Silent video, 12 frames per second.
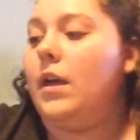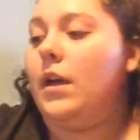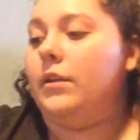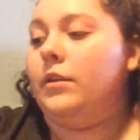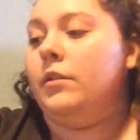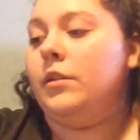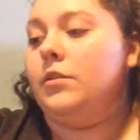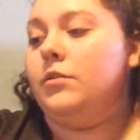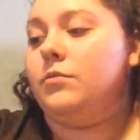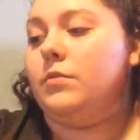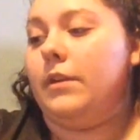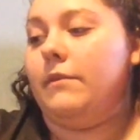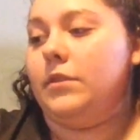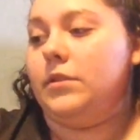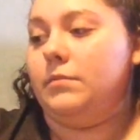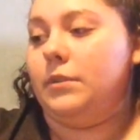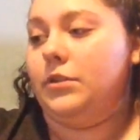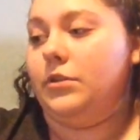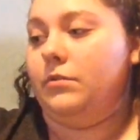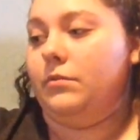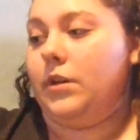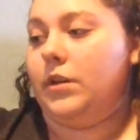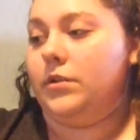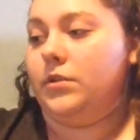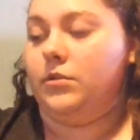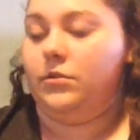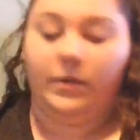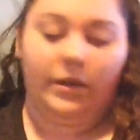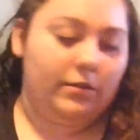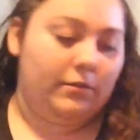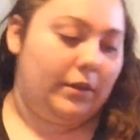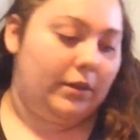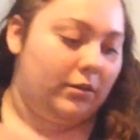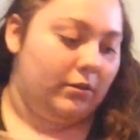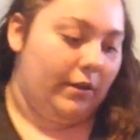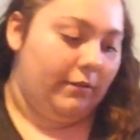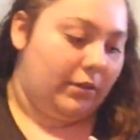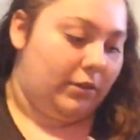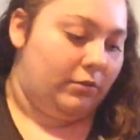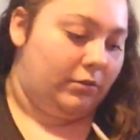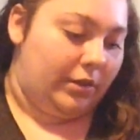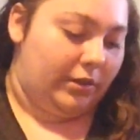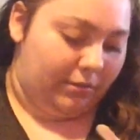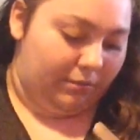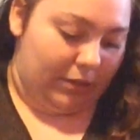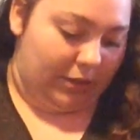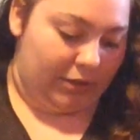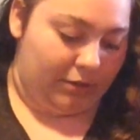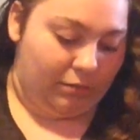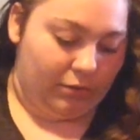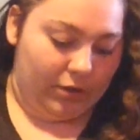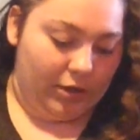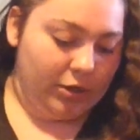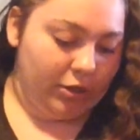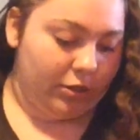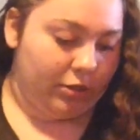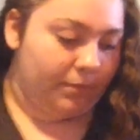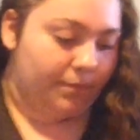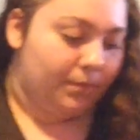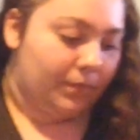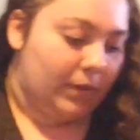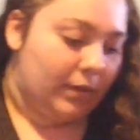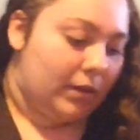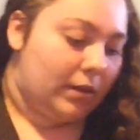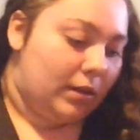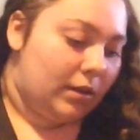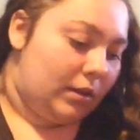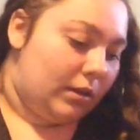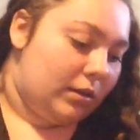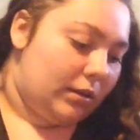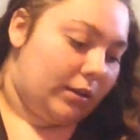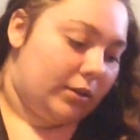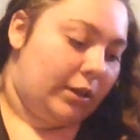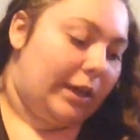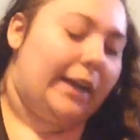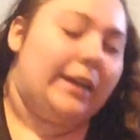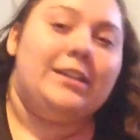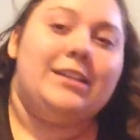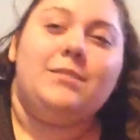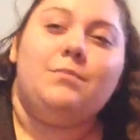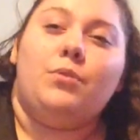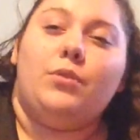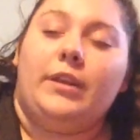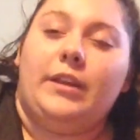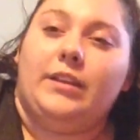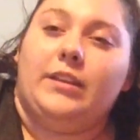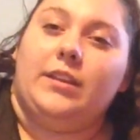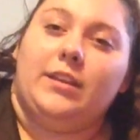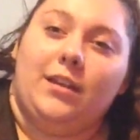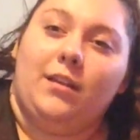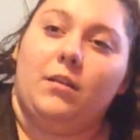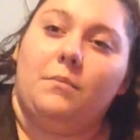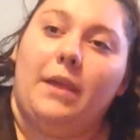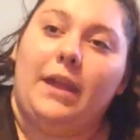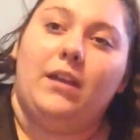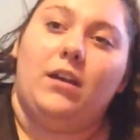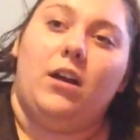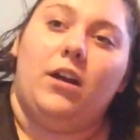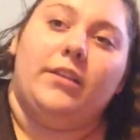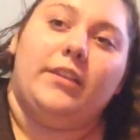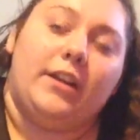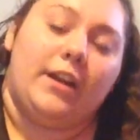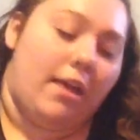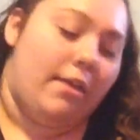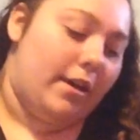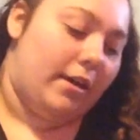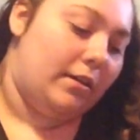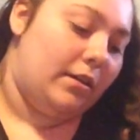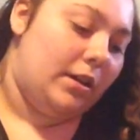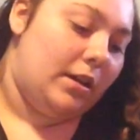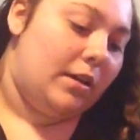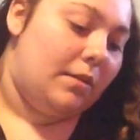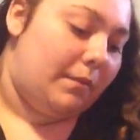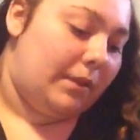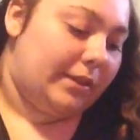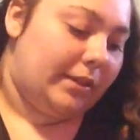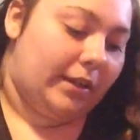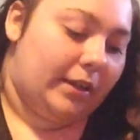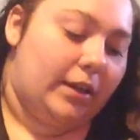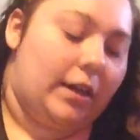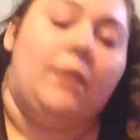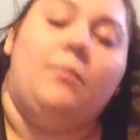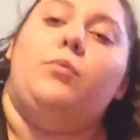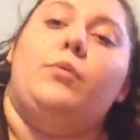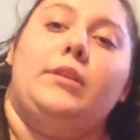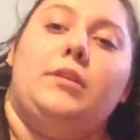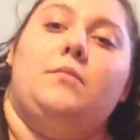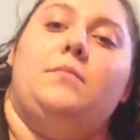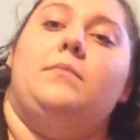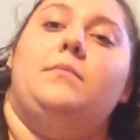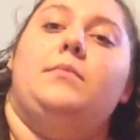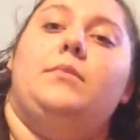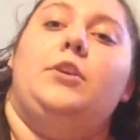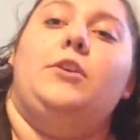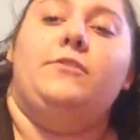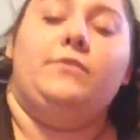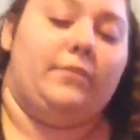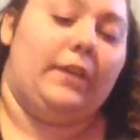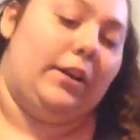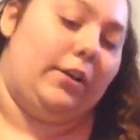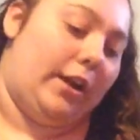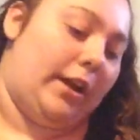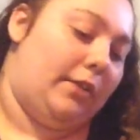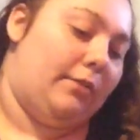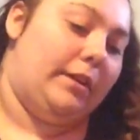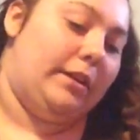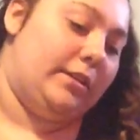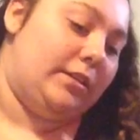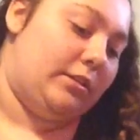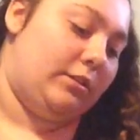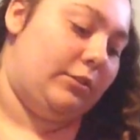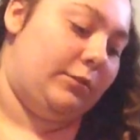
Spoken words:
And you can use whatever sponge you want to, by the way. You don't have to use a spongy brush, because you're kind of just putting the paint on there and then mixing it up with your finger anyways.